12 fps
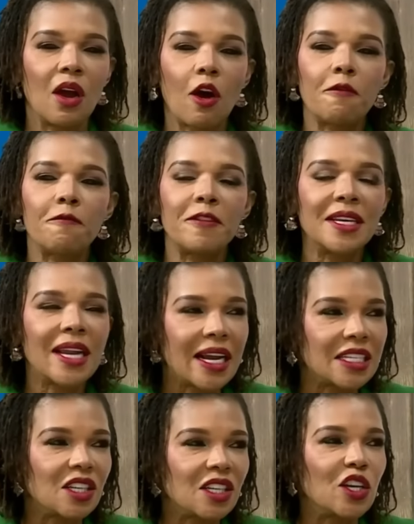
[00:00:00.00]
of
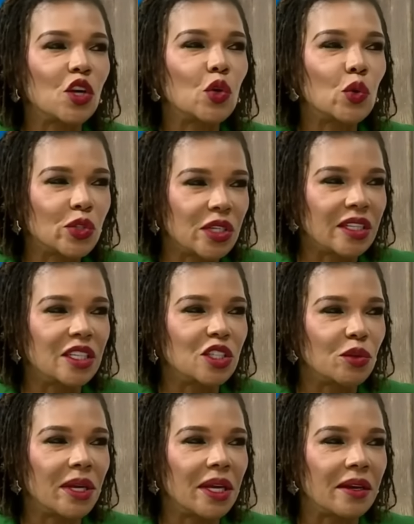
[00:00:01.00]
financial inclusion in
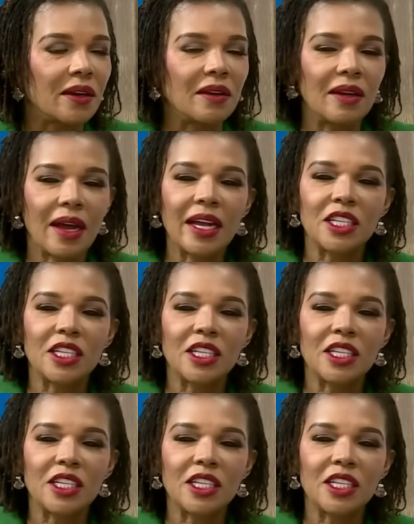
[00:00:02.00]
Jamaica